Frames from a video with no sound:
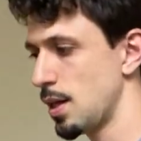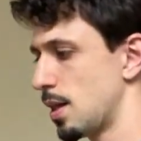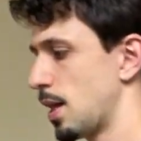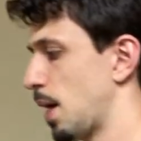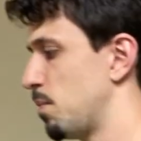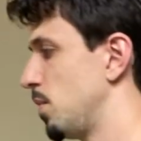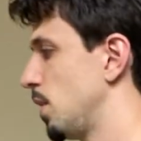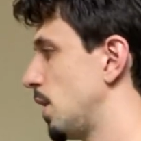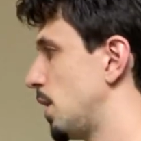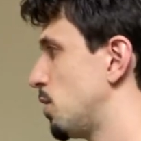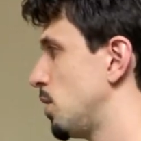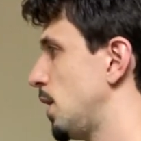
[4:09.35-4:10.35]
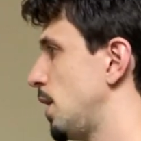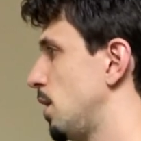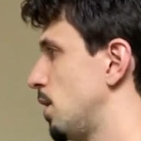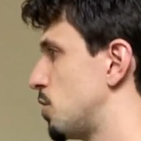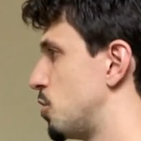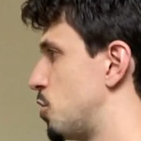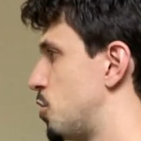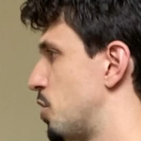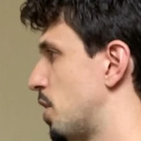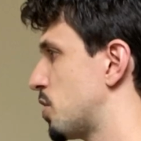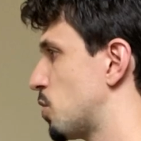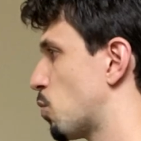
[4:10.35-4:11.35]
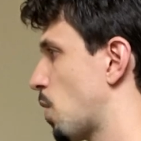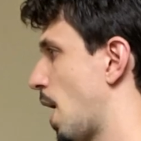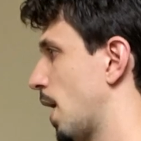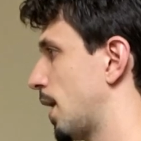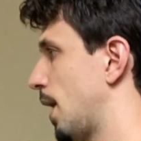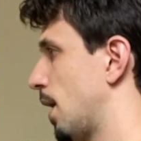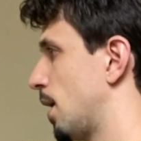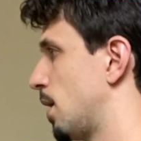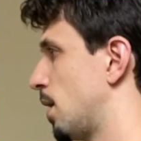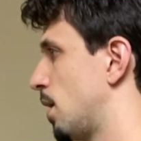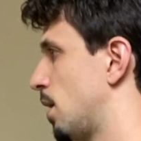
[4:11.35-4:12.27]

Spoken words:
that I'm literally just rocking